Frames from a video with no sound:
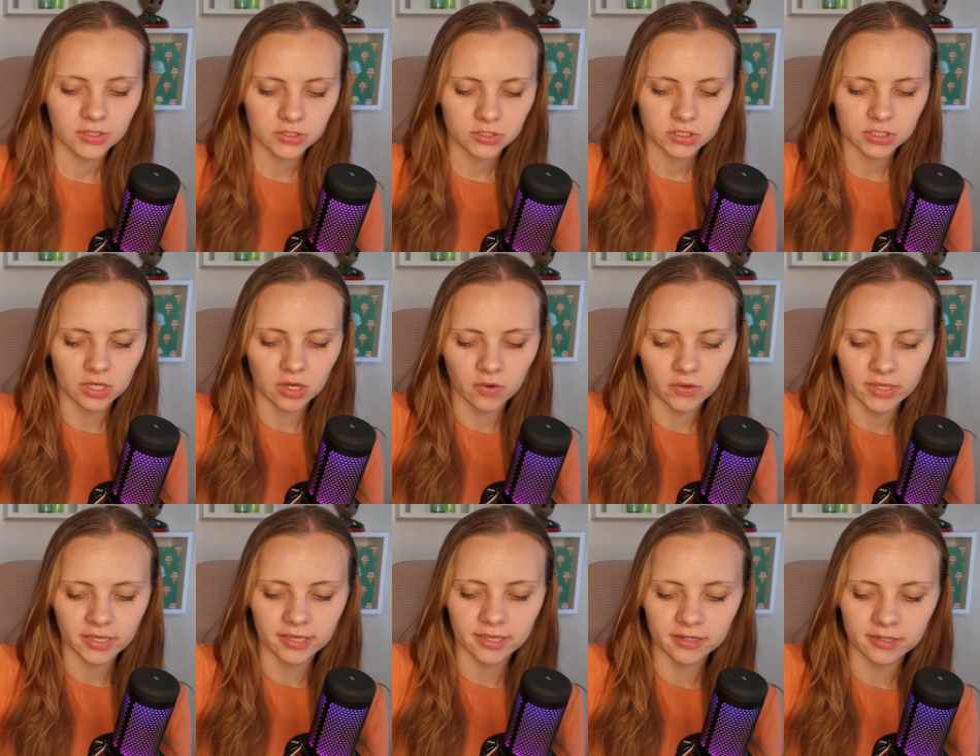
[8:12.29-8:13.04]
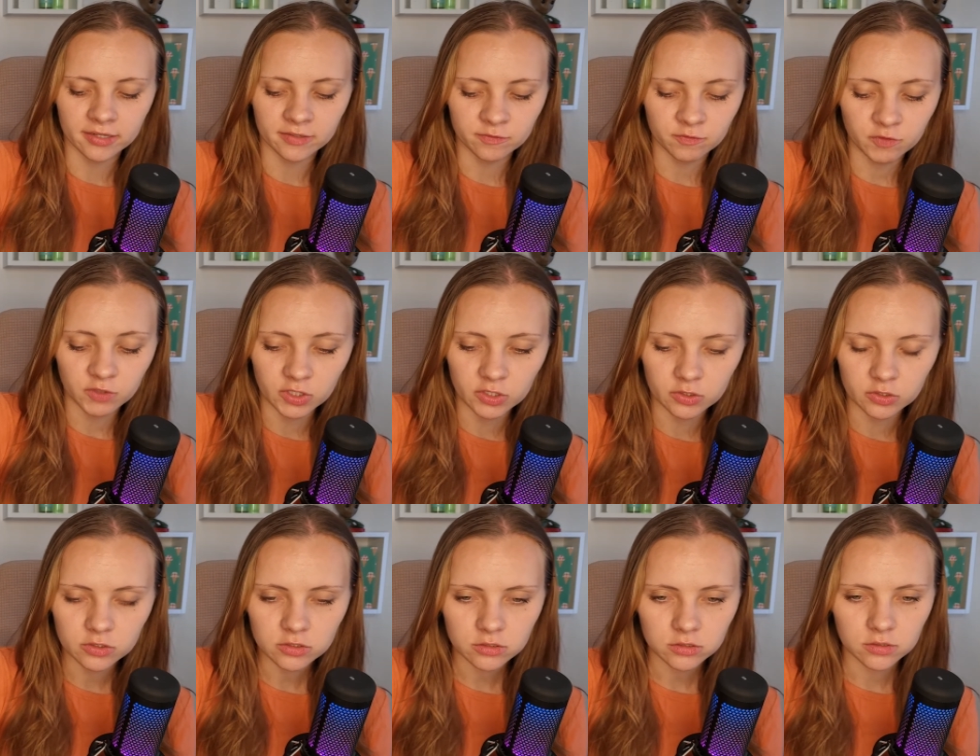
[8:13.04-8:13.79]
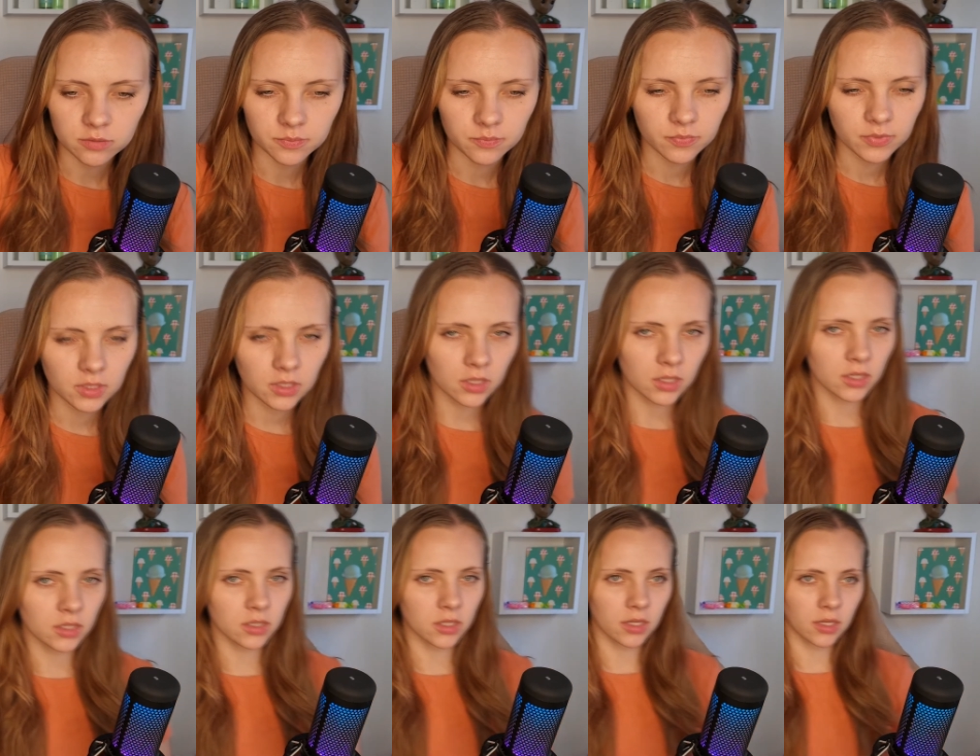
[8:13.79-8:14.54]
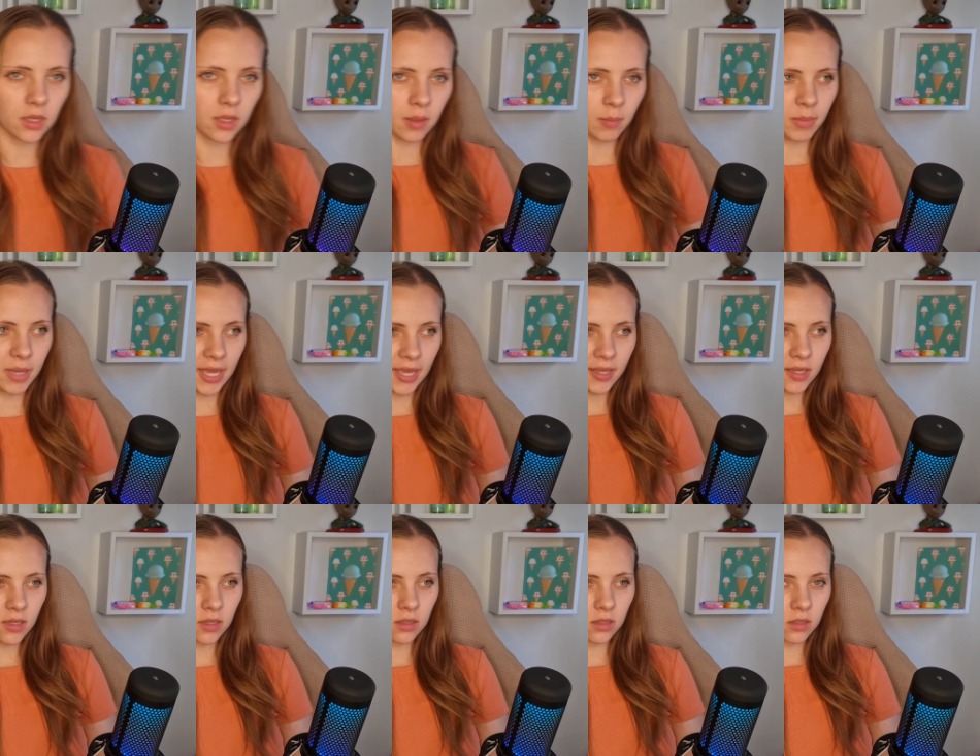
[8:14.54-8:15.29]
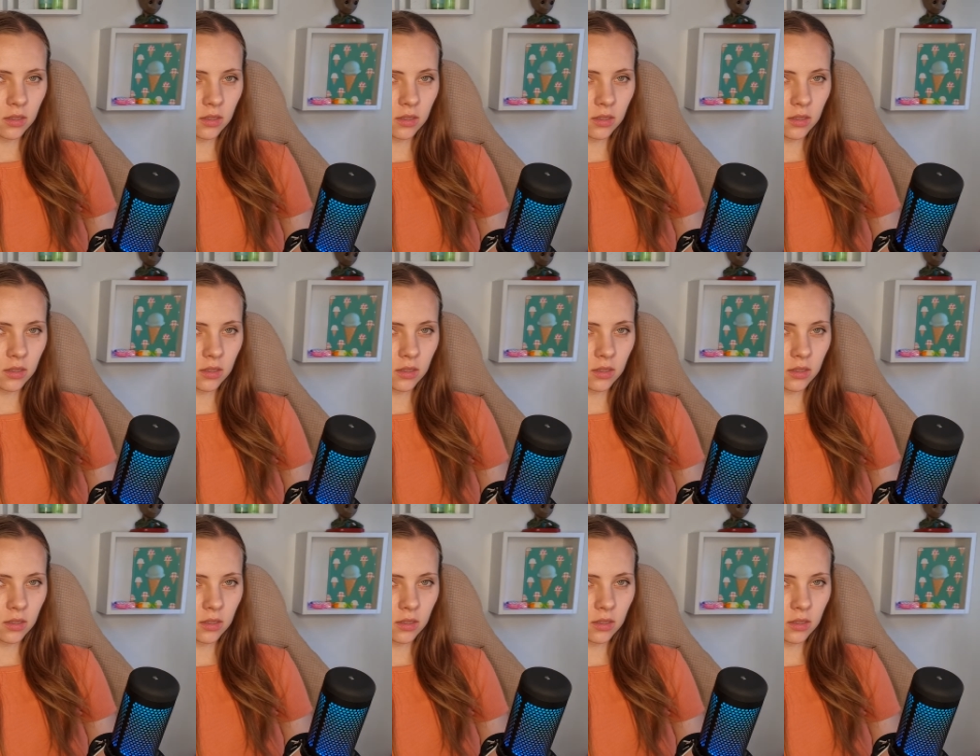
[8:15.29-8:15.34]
So he got confused. He got like a bag.